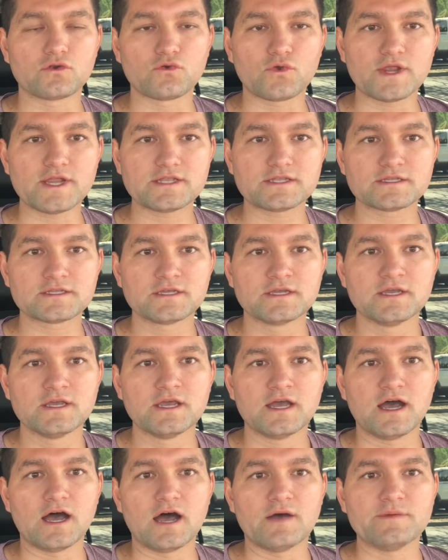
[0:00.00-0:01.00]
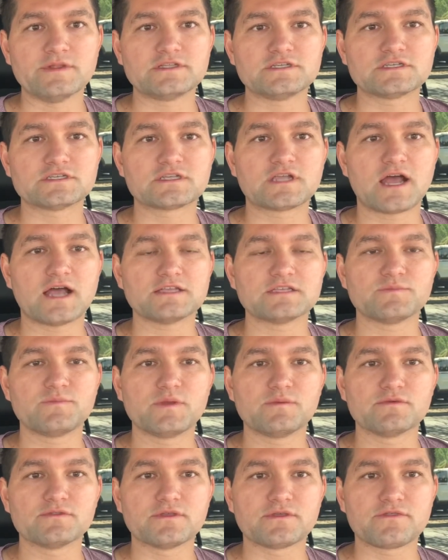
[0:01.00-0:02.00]
great. It's just causing
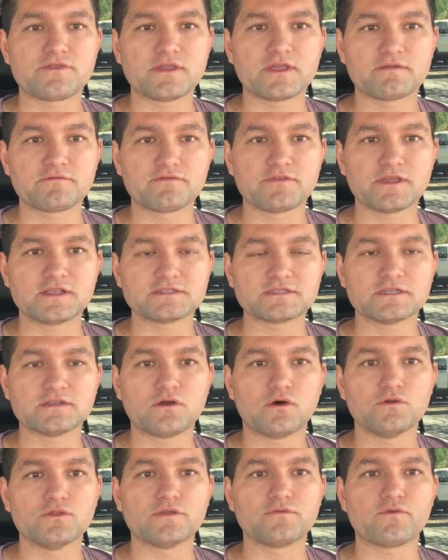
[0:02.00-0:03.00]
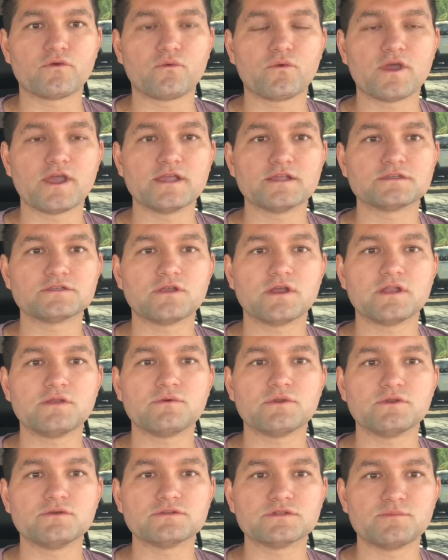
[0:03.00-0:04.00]
people to think of things in a whole different way. So
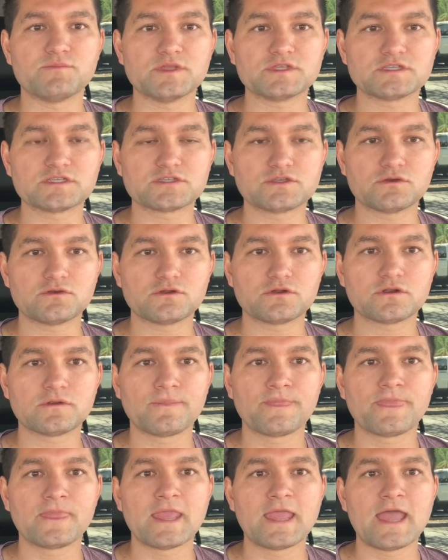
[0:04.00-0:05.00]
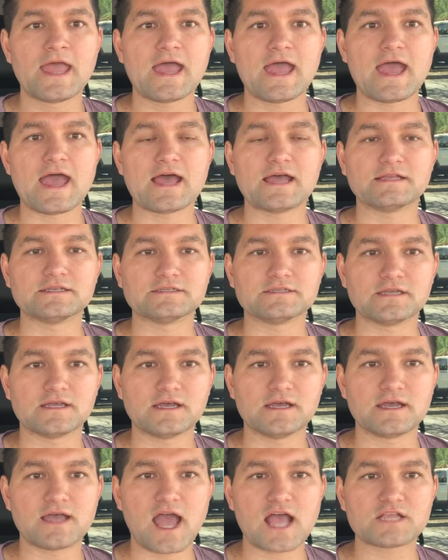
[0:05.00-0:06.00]
anyone who's a business owner, has
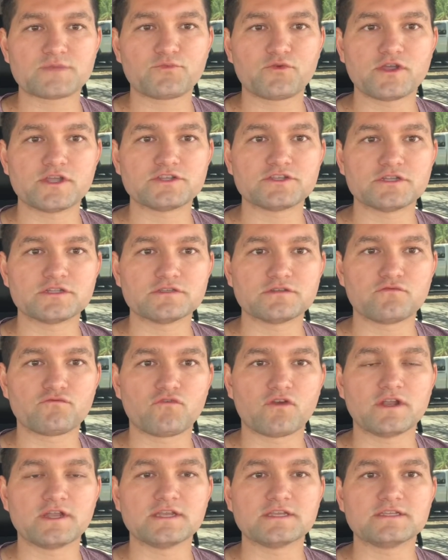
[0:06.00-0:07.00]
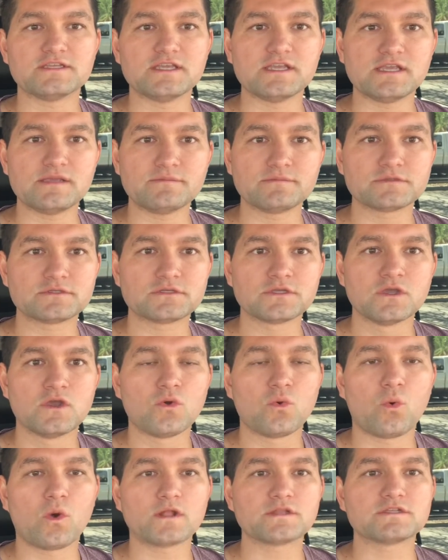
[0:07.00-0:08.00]
aspirations of running teams,
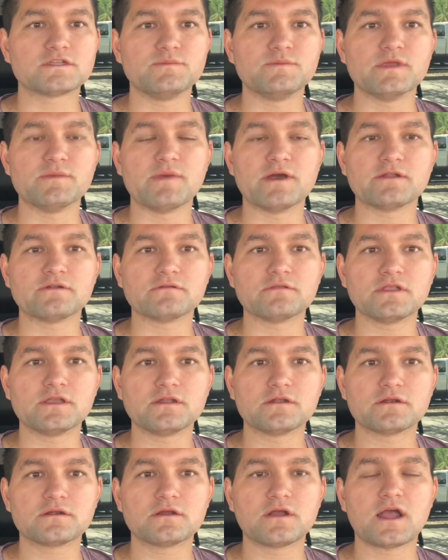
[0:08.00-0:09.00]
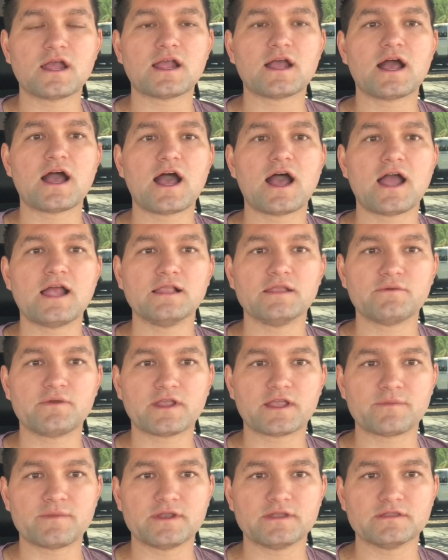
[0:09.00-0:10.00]
wants to be a better leader, I highly
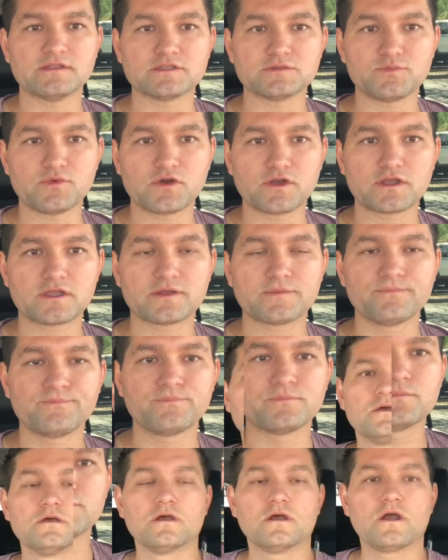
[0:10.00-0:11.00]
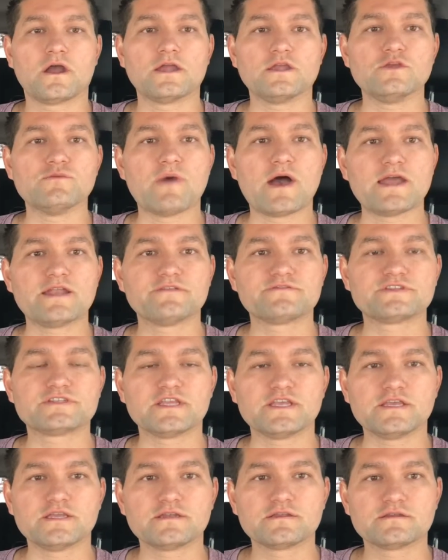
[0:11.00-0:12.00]
recommend this book. All right, you might have
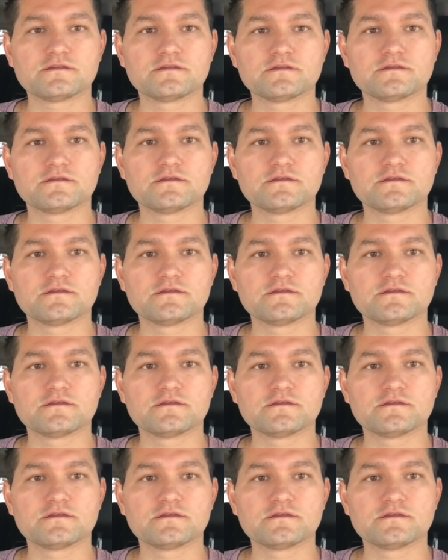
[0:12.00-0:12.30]
seen